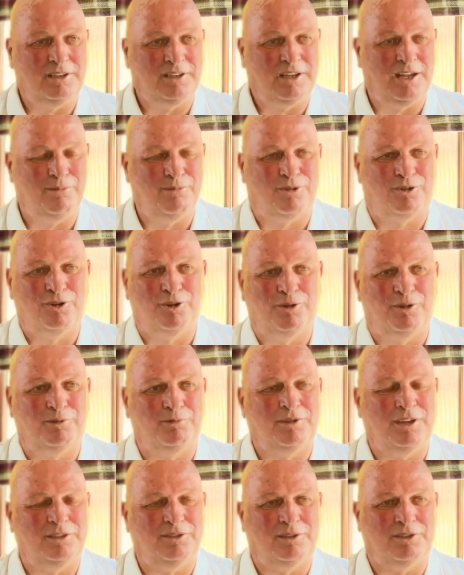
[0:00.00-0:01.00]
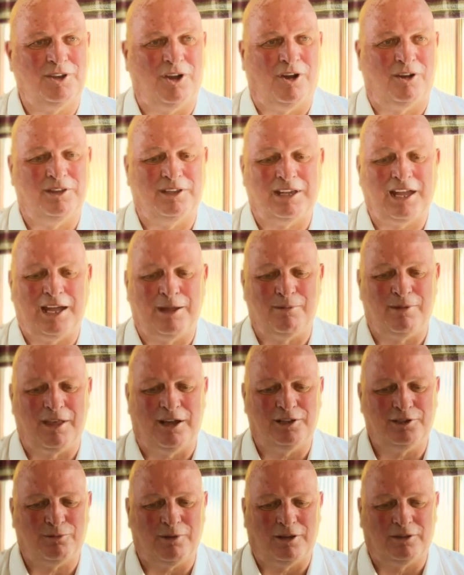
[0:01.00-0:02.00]
he came through and, and, started the game in
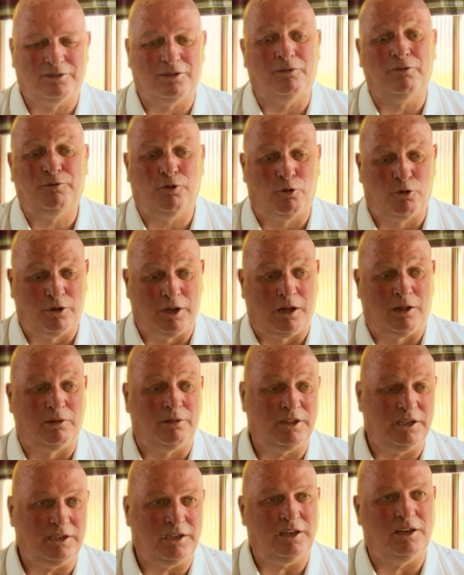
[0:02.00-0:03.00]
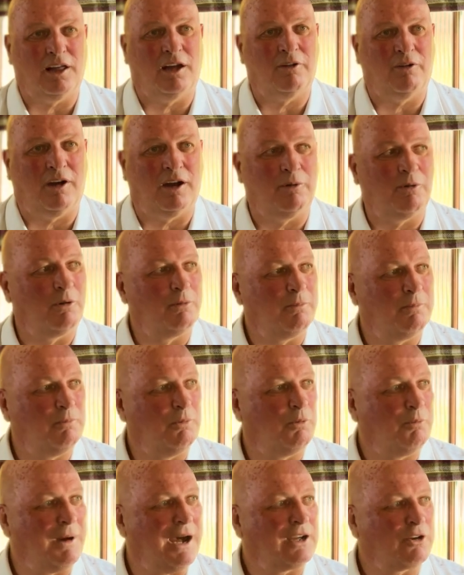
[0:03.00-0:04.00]
that as well. So four 0 thinking like right, we're,
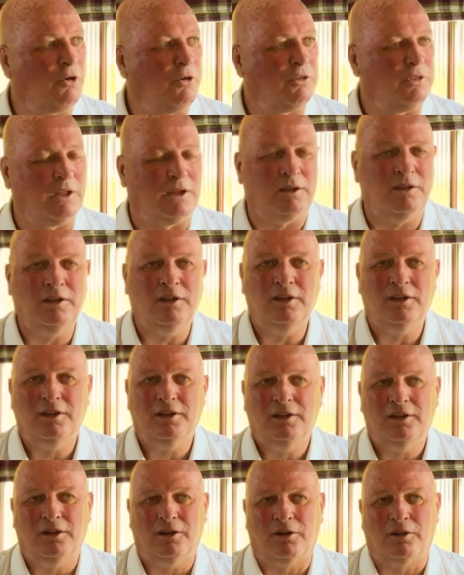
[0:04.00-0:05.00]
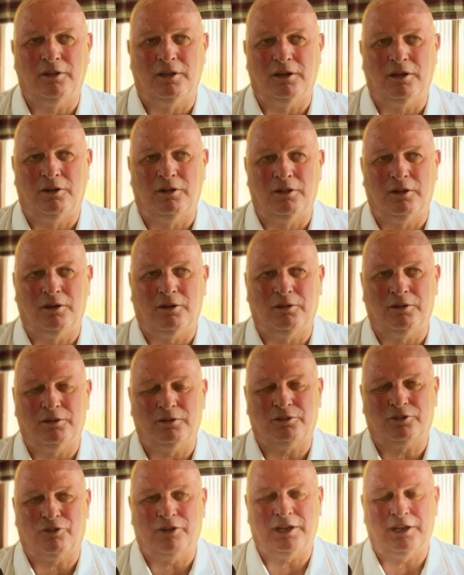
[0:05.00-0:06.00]
we're back on the mm. on the on the on the
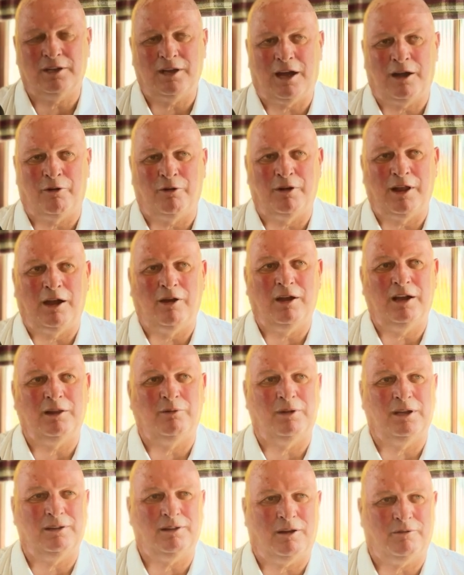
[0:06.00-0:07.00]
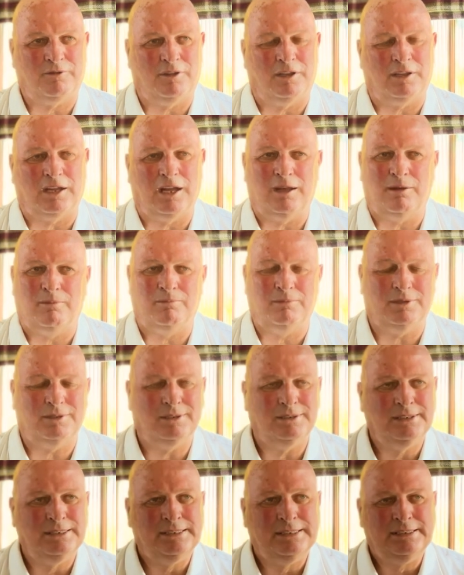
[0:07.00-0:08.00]
straight and narrow now. Anyway, after the games.
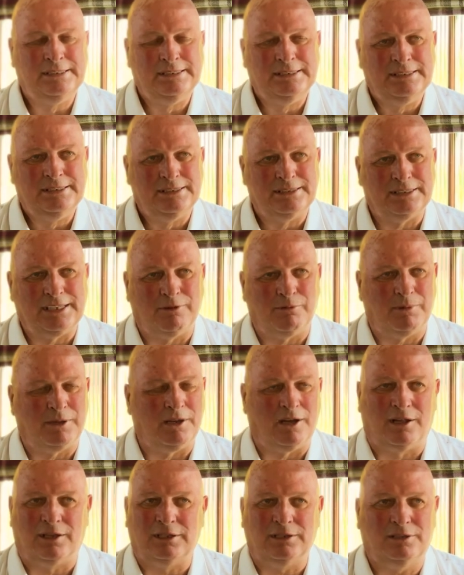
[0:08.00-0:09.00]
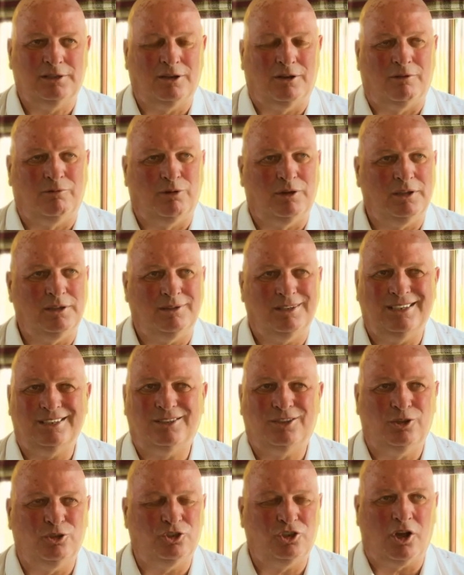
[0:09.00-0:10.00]
David McNally, these sort of uh, these
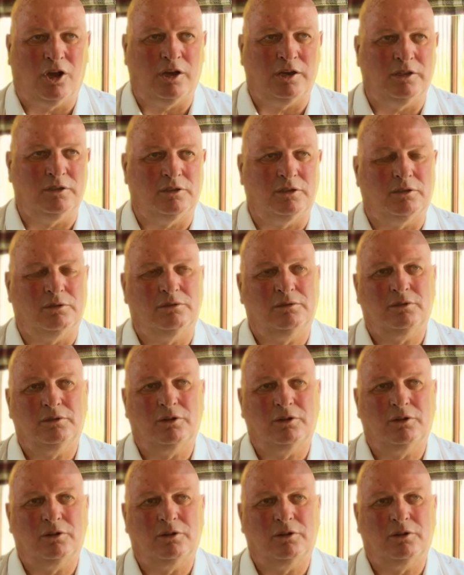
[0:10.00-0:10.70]
two signings are